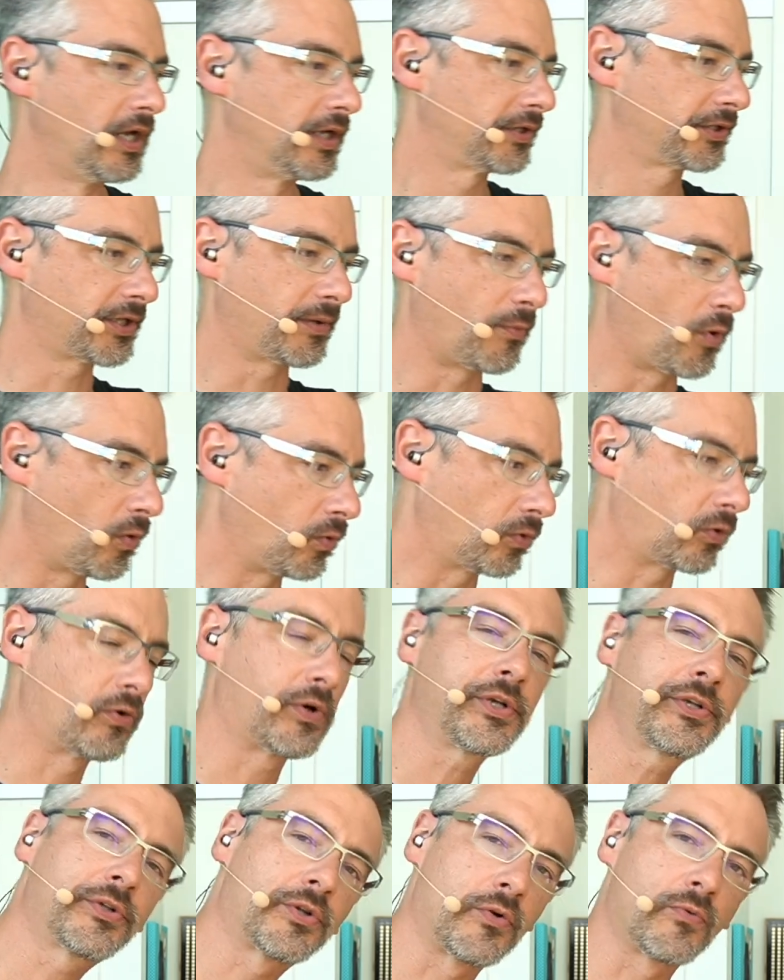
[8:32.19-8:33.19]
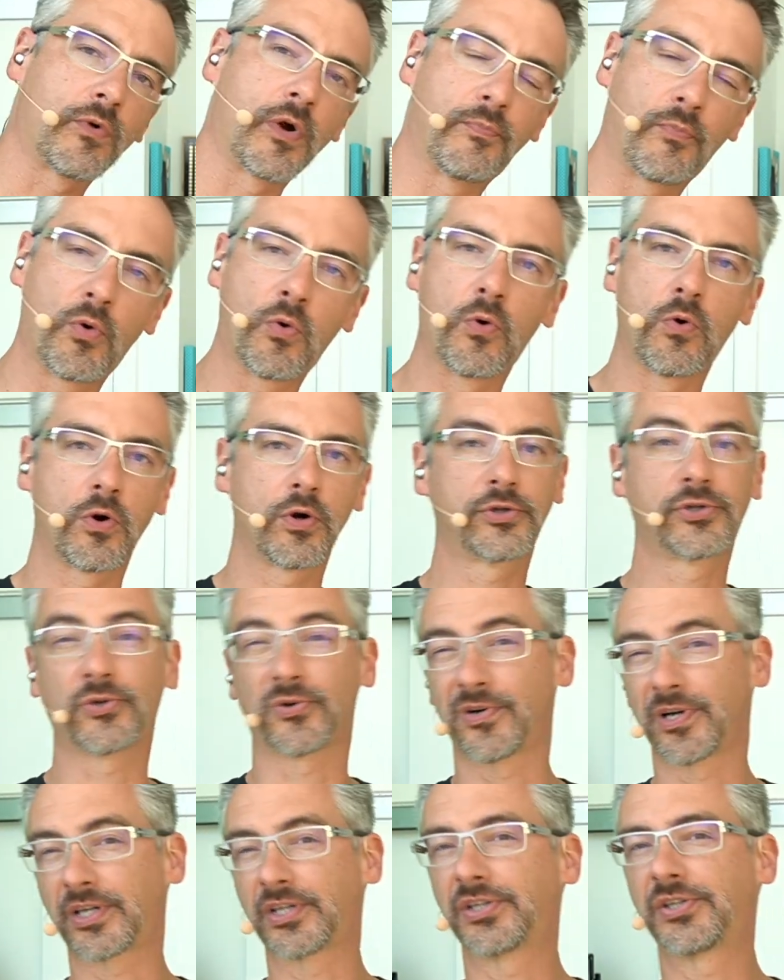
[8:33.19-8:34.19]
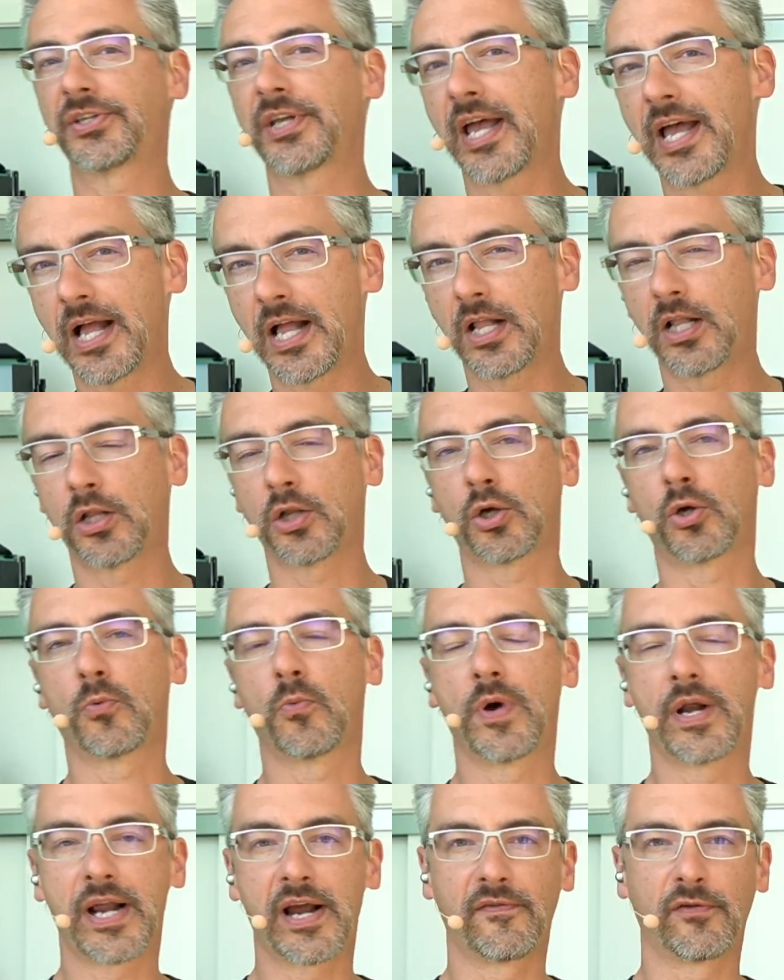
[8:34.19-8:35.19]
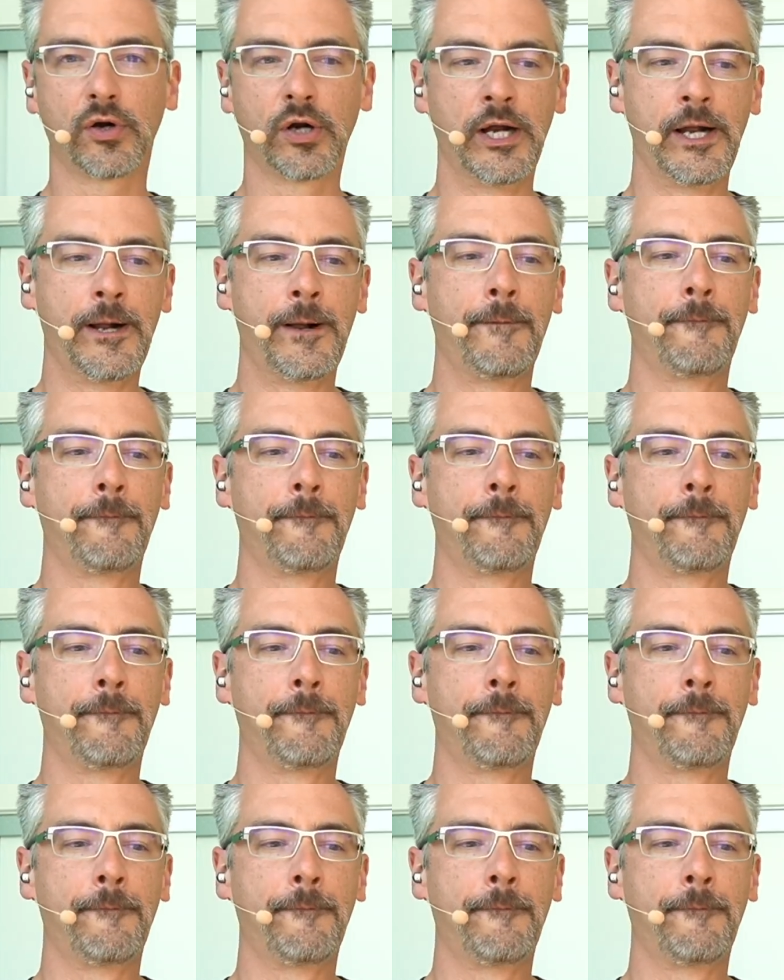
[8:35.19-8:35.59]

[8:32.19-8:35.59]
some old Crystal Reports or Excel or whatever.